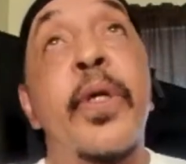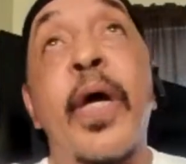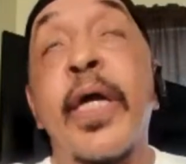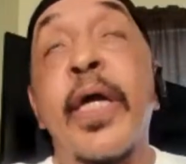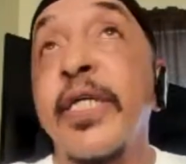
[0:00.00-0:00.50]

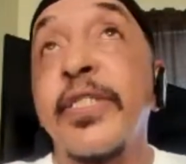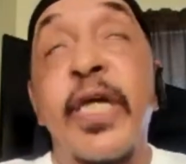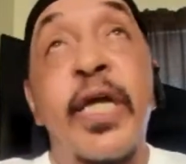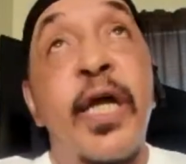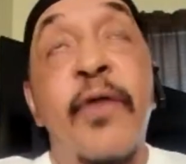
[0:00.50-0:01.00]
I can't
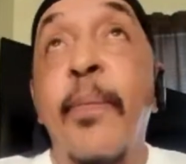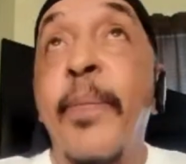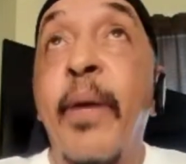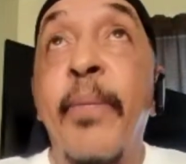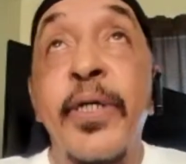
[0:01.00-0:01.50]
say enough
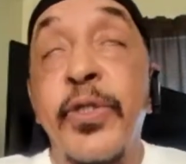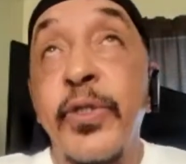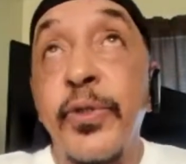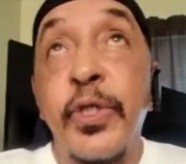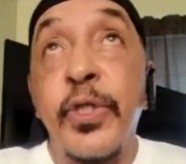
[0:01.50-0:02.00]
about my
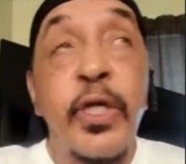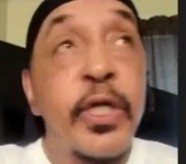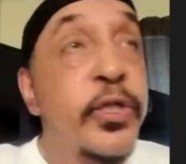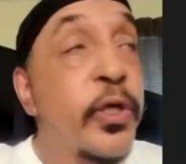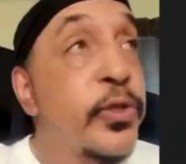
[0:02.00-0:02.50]
students.
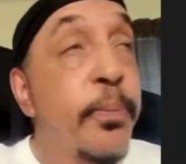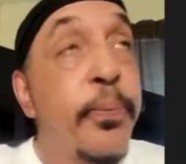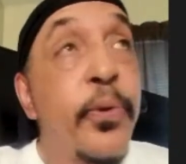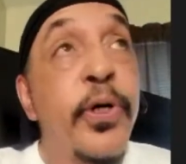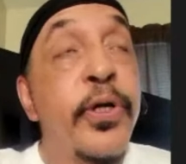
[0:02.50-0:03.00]
They're so
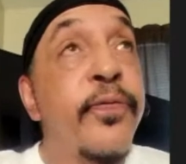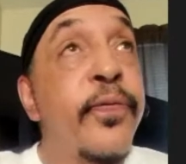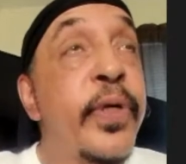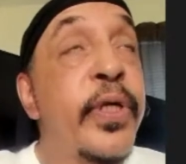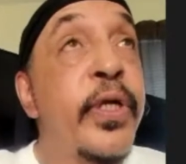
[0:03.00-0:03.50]
supportive,
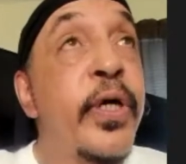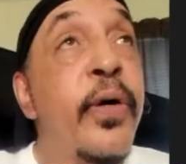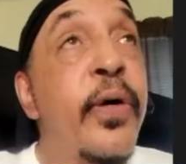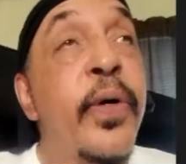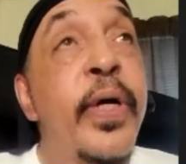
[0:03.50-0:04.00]

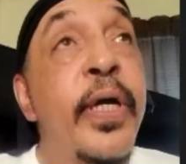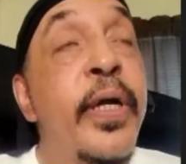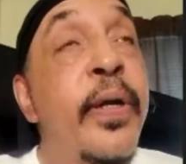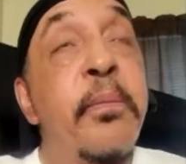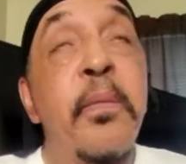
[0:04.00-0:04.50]

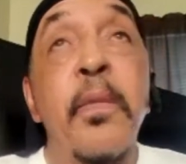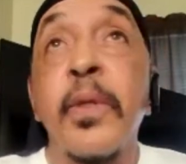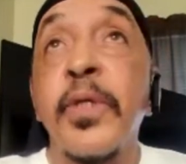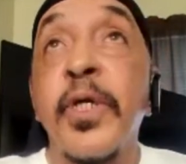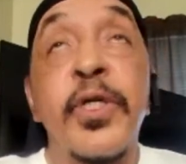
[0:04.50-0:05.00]
and
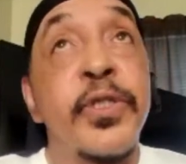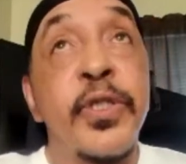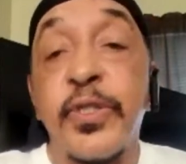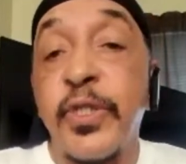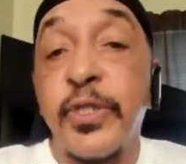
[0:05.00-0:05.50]

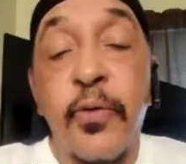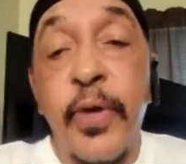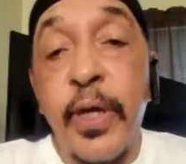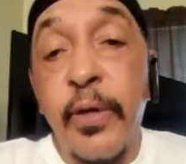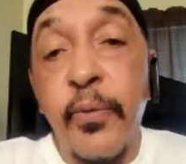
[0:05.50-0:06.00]
it's just a
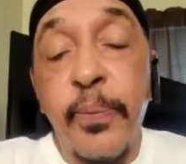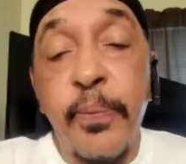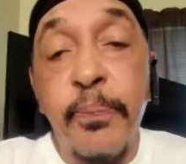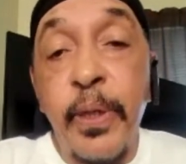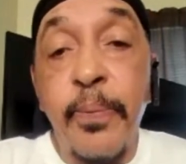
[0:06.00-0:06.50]
great group
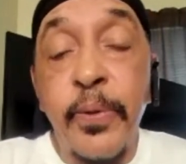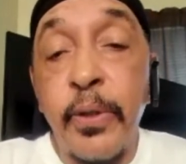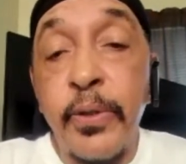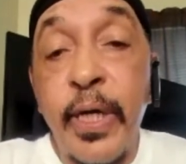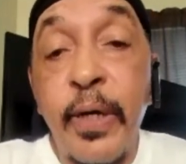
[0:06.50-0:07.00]
of people,
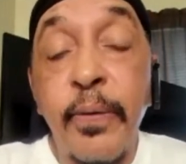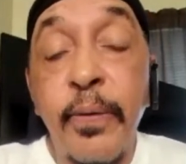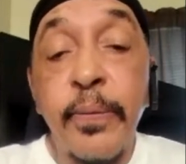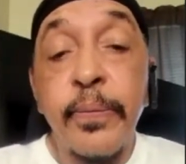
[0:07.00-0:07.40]
no doubt.